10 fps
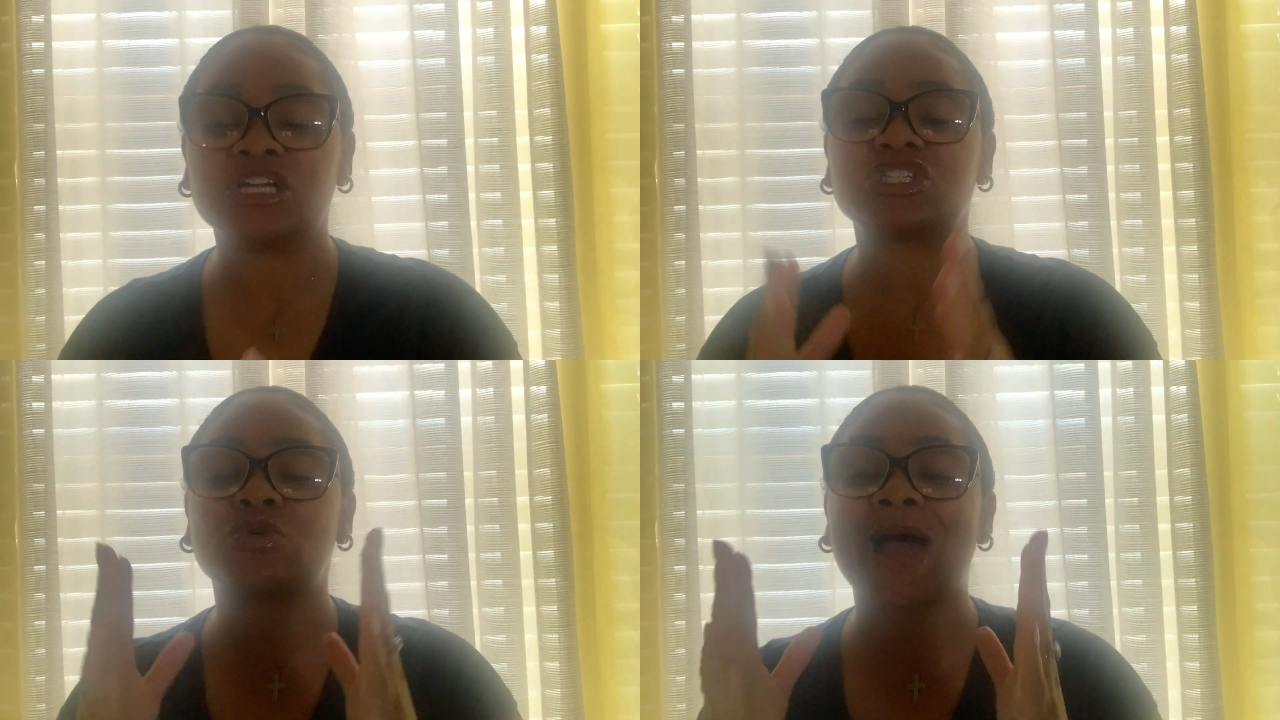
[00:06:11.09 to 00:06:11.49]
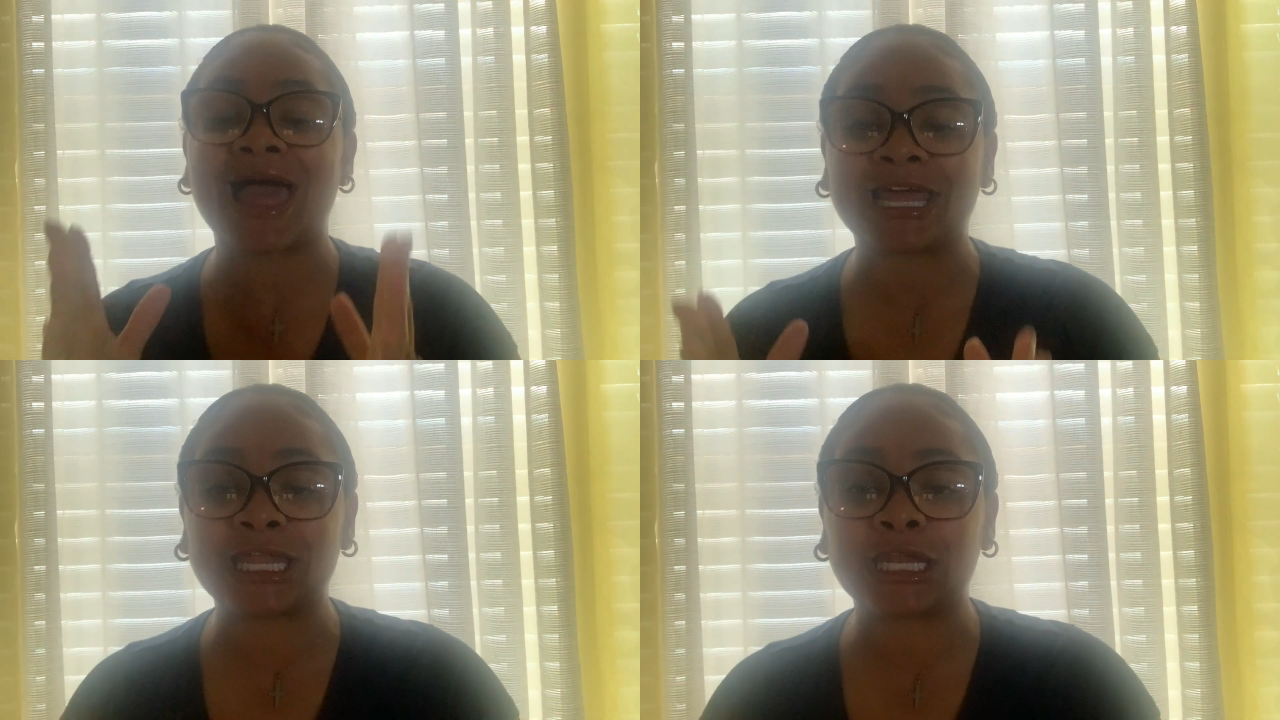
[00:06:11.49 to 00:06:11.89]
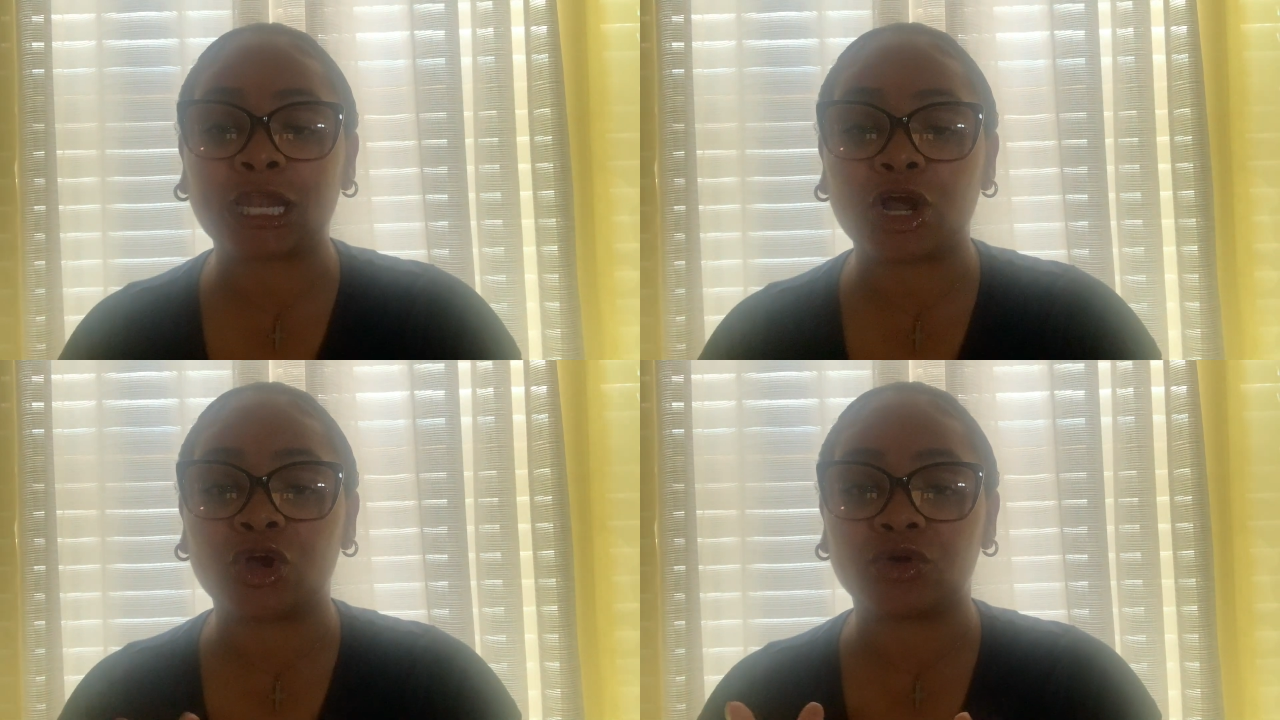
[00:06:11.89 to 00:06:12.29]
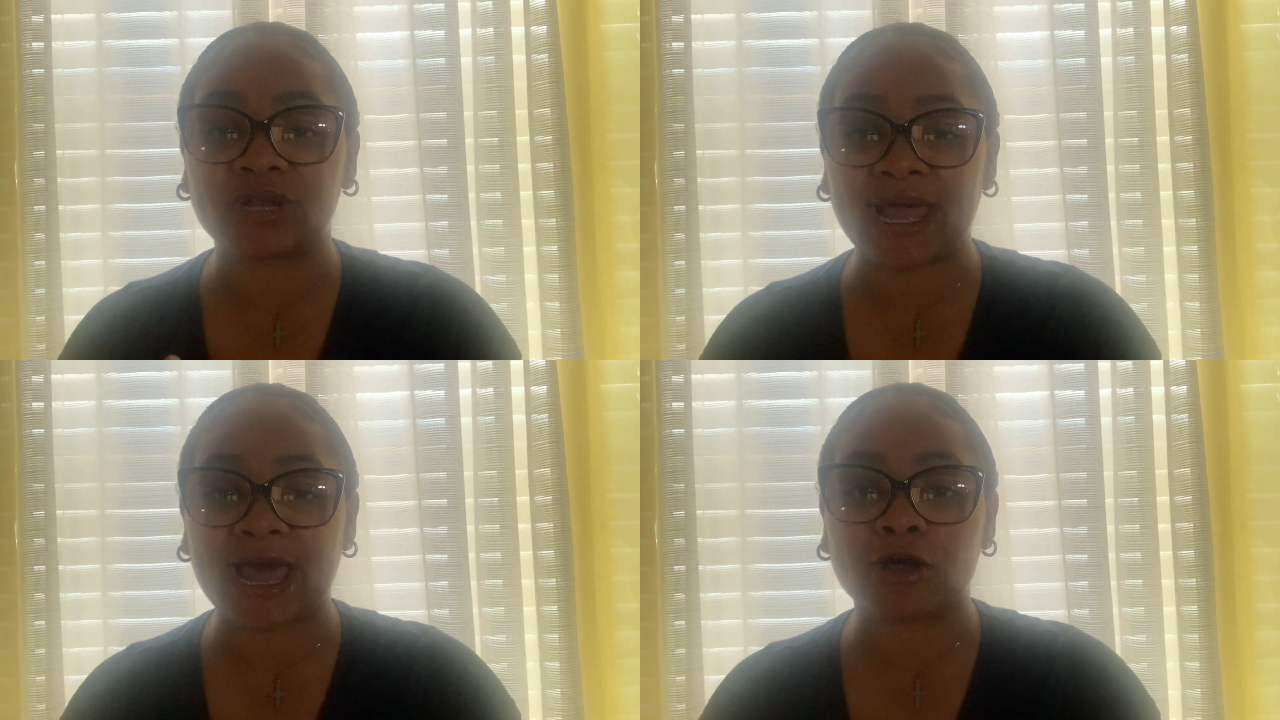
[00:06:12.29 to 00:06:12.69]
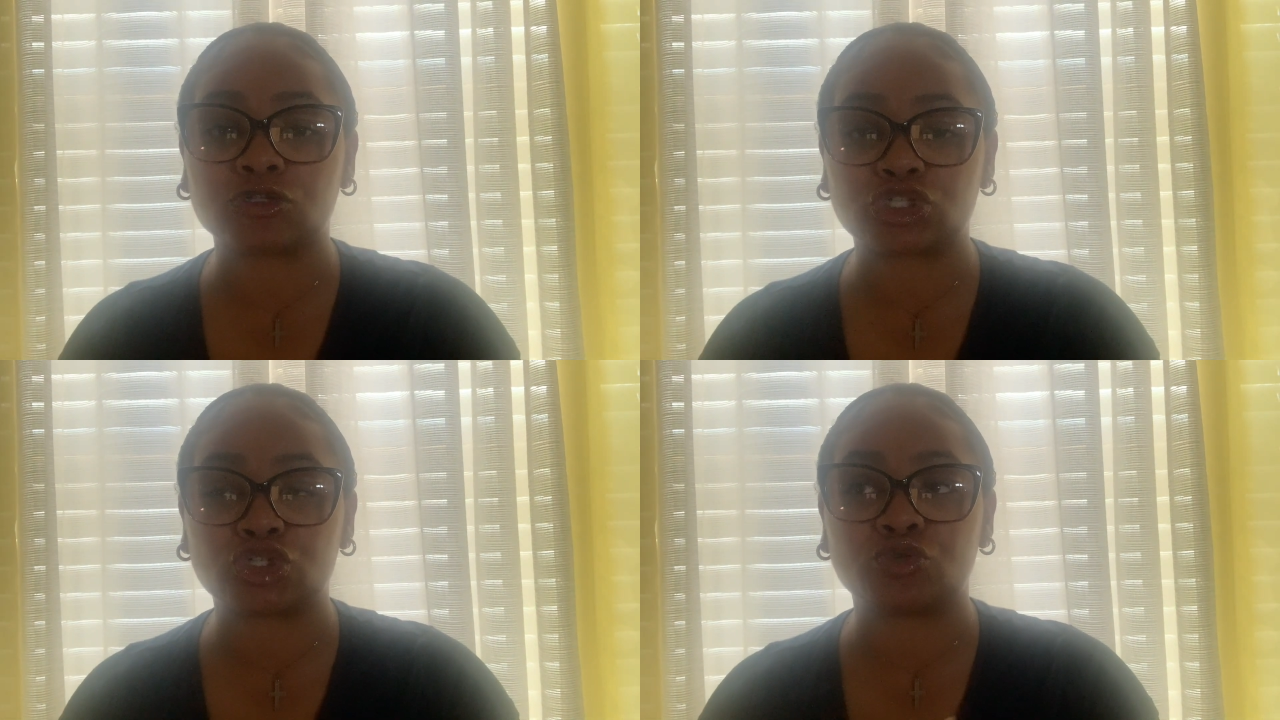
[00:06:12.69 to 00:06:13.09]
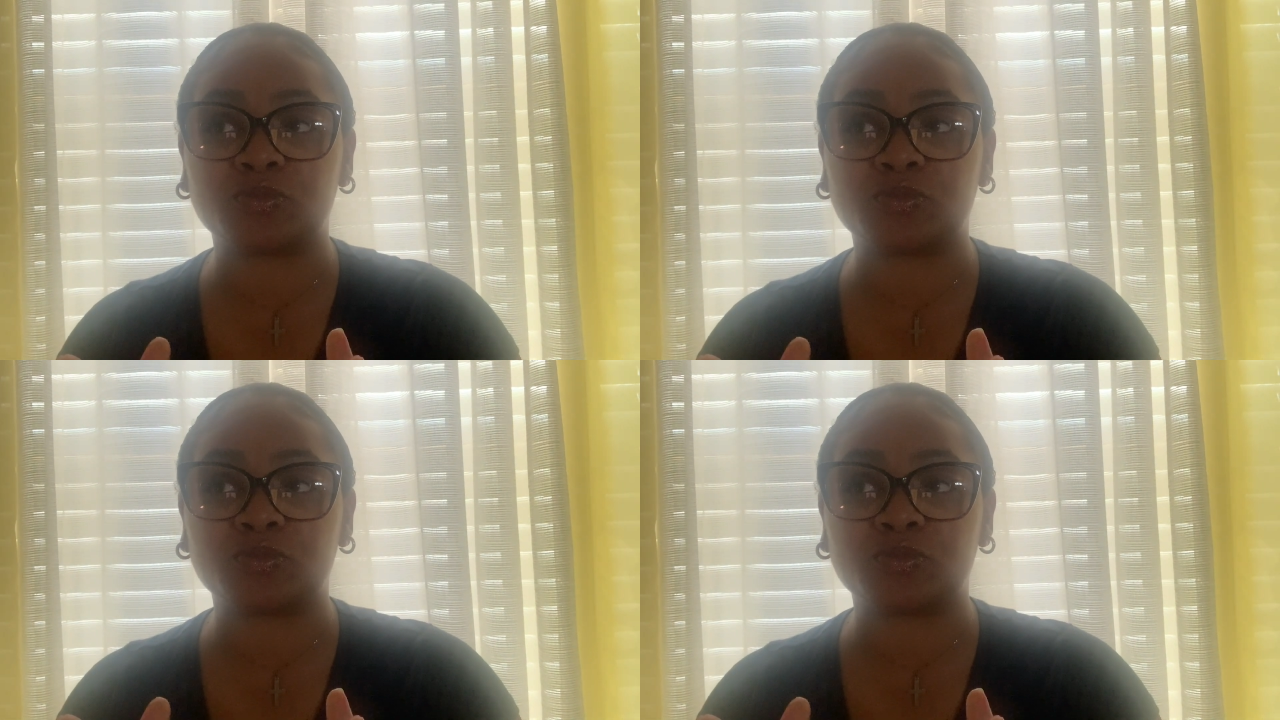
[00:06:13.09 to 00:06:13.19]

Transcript: so I could learn how to